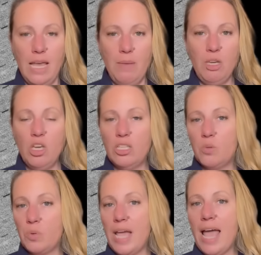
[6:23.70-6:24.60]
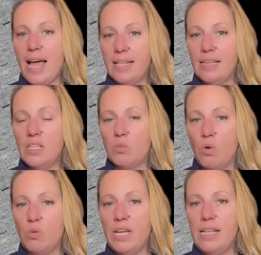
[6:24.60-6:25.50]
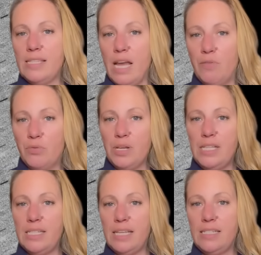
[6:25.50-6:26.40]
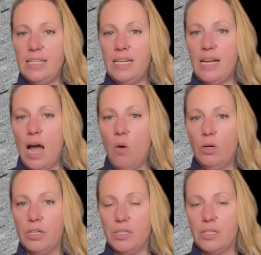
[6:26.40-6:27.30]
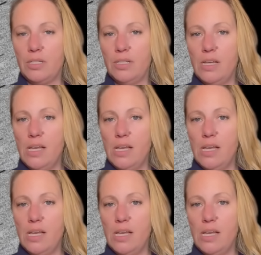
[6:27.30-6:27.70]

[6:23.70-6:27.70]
because 3i Atlas rotates every 16 hours.